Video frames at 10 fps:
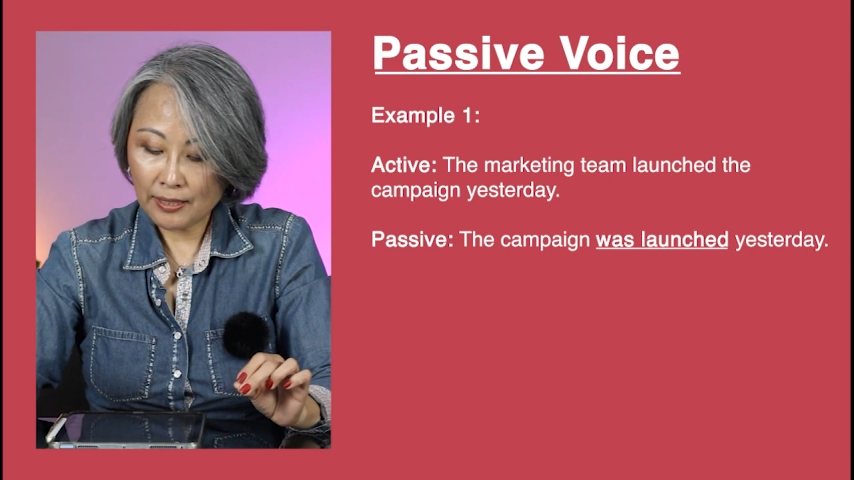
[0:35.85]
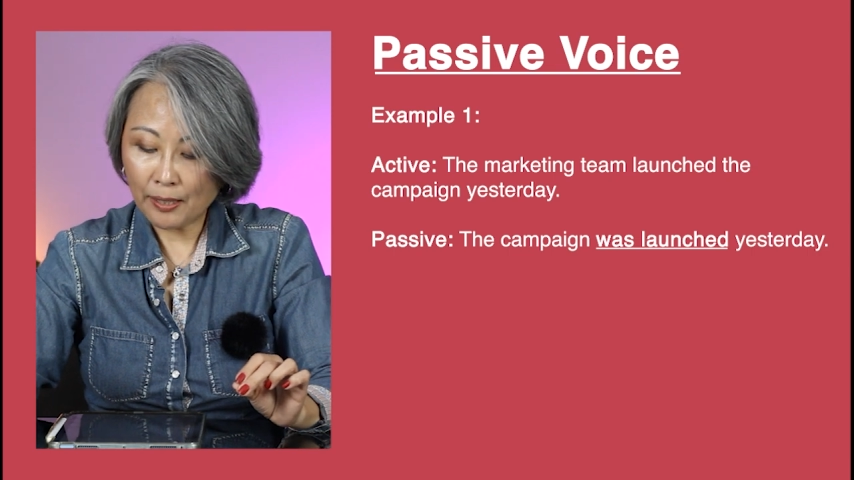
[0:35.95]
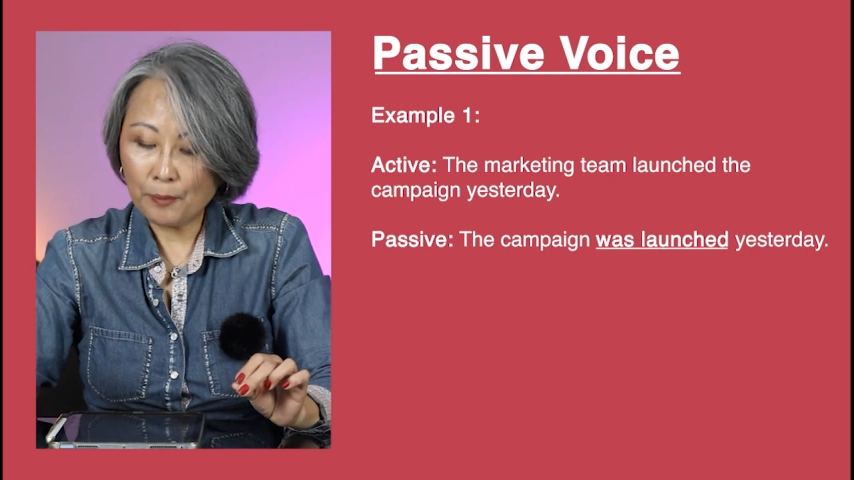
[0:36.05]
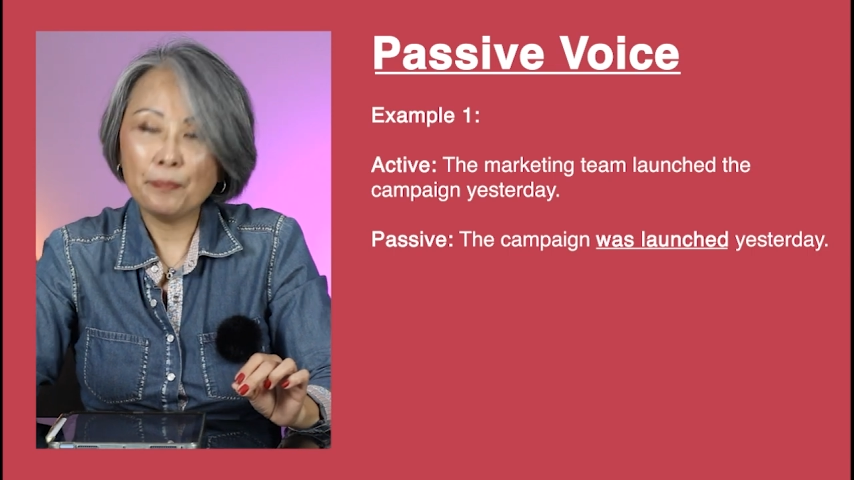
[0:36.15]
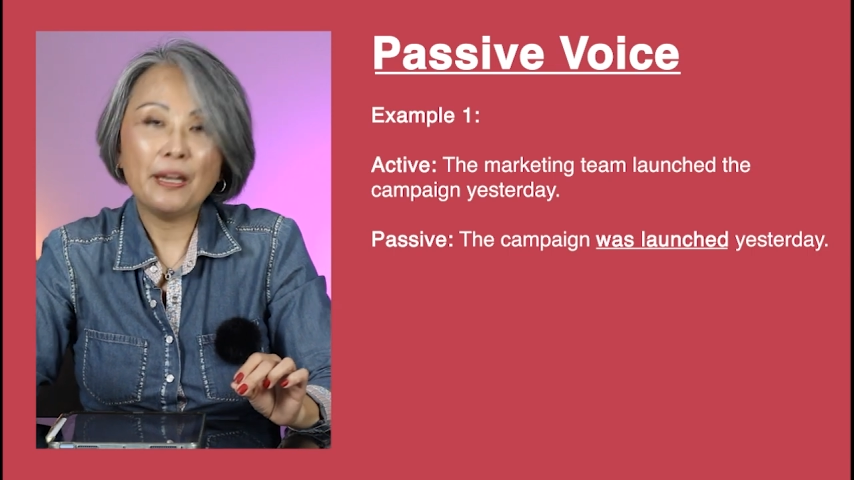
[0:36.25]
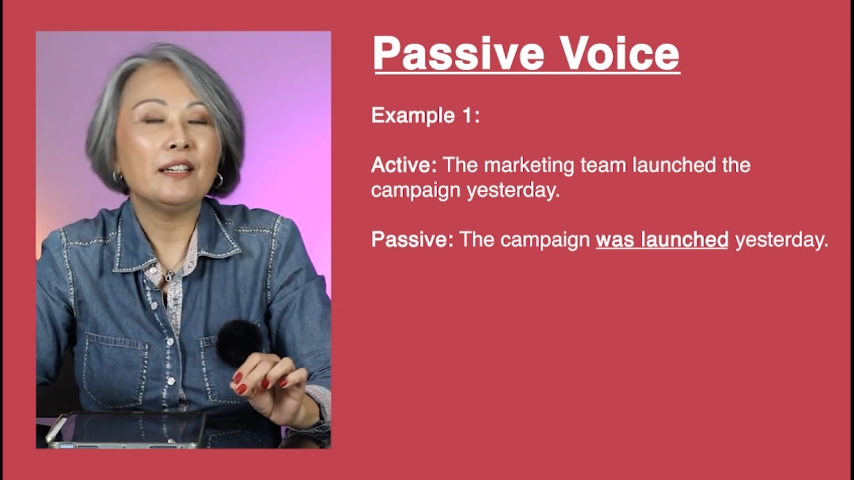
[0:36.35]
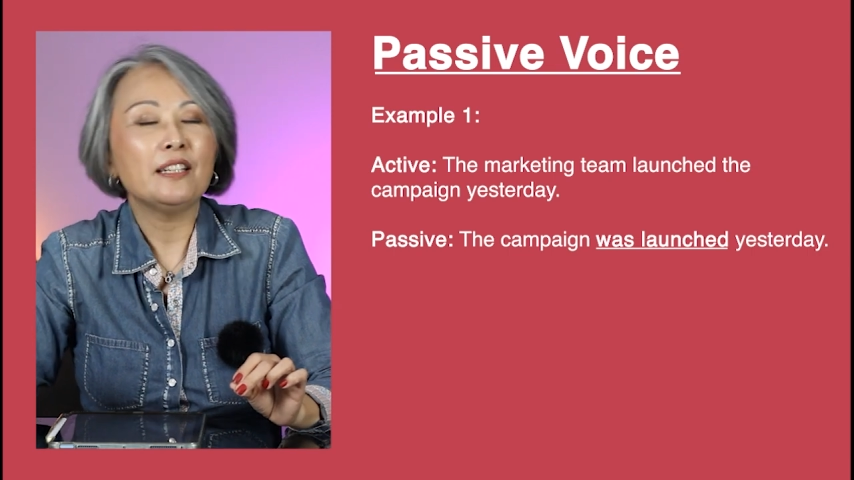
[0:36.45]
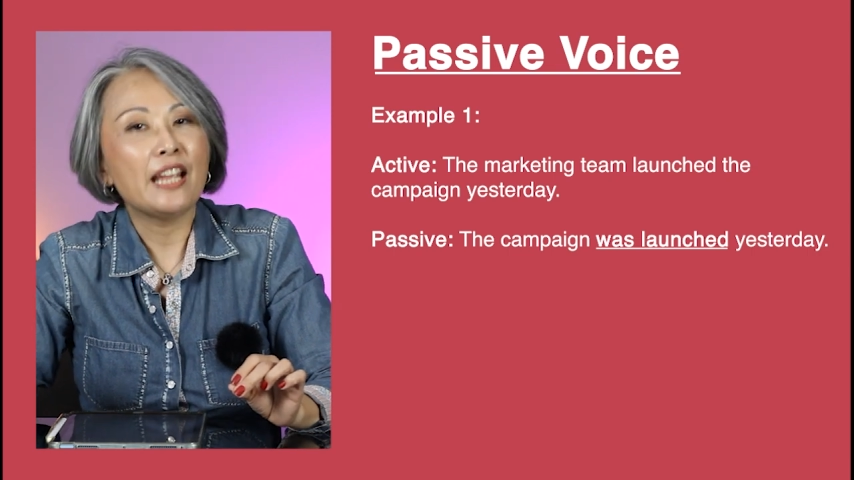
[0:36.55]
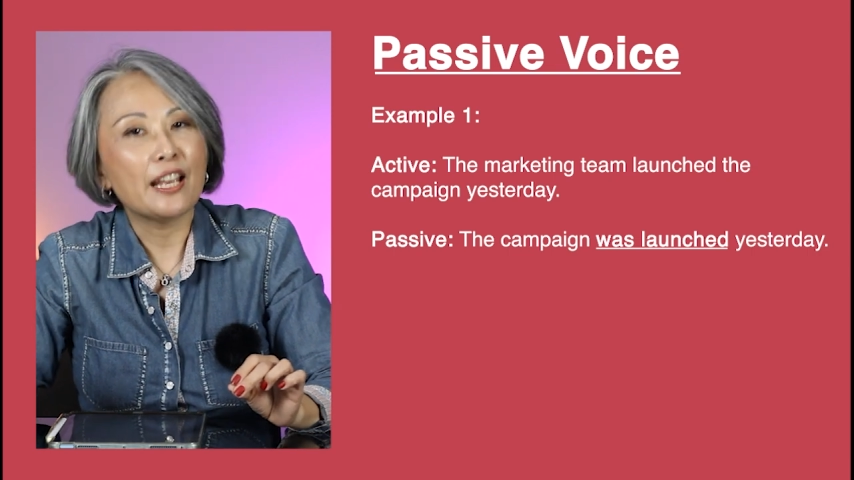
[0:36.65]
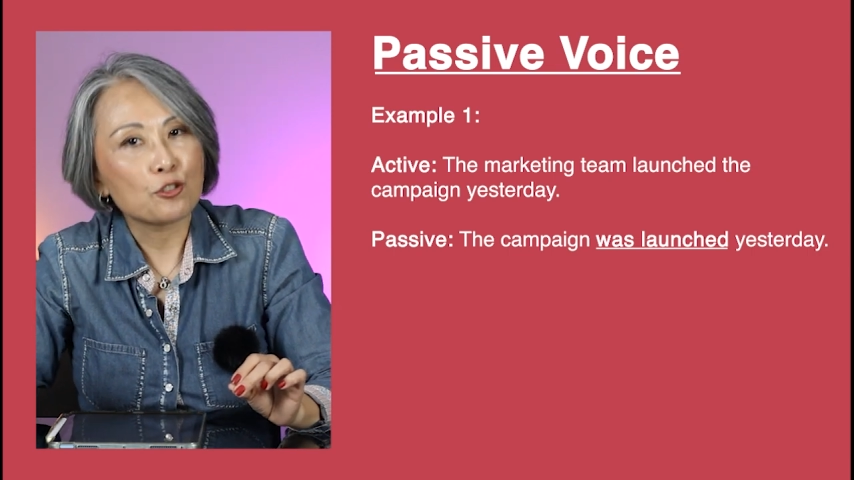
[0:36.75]
the
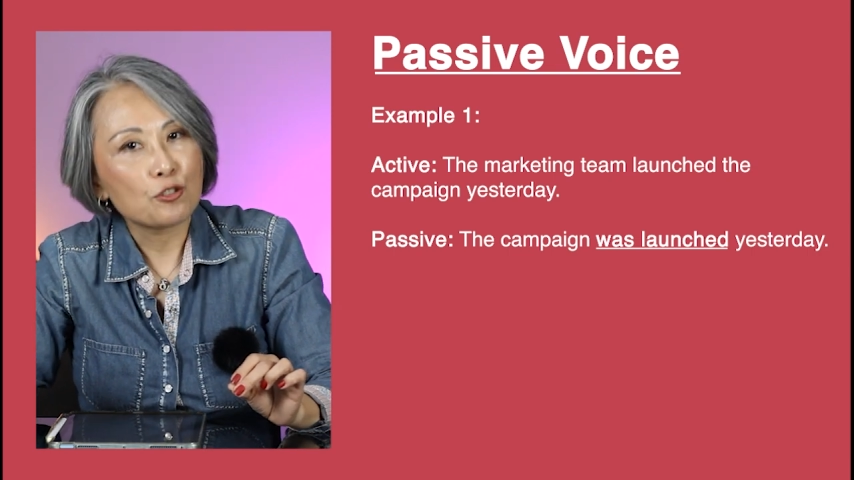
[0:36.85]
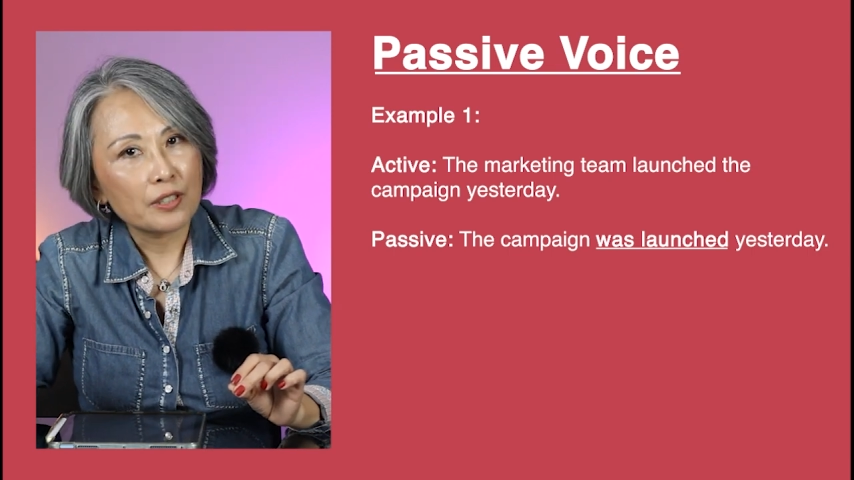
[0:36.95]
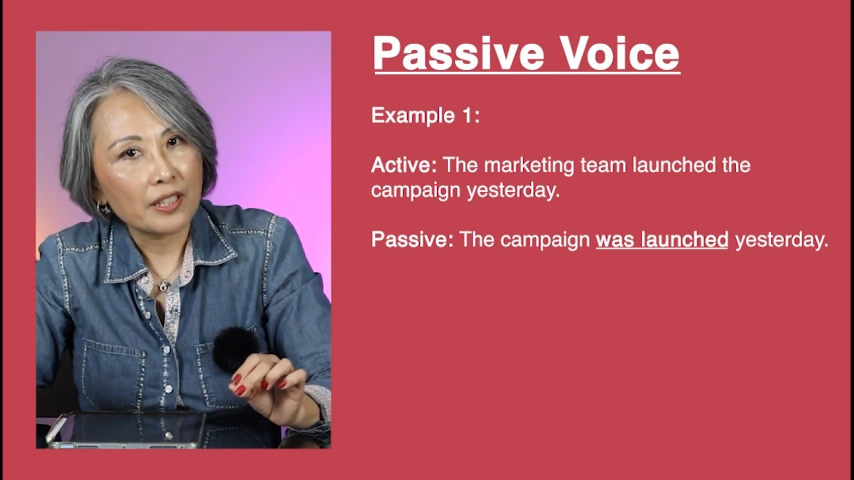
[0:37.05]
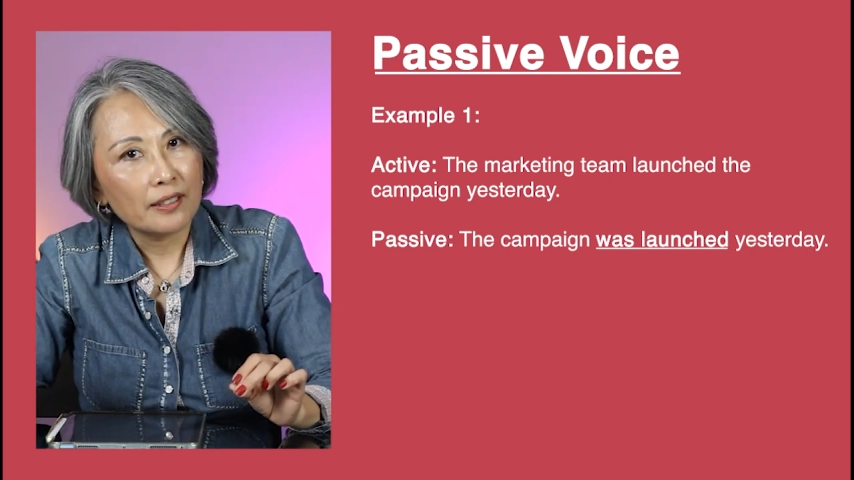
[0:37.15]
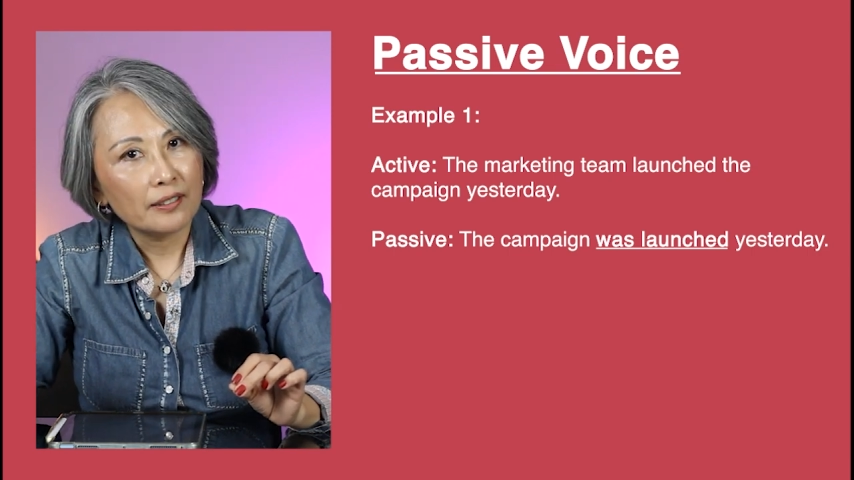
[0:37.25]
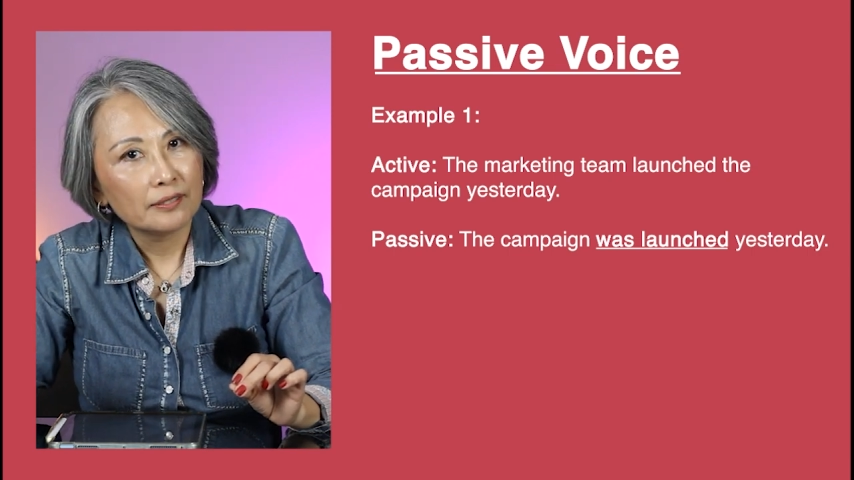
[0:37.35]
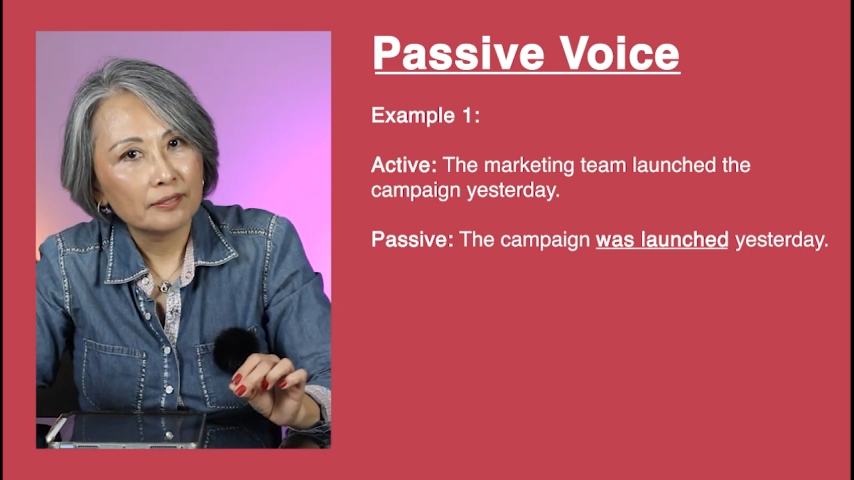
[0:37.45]
campaign yesterday.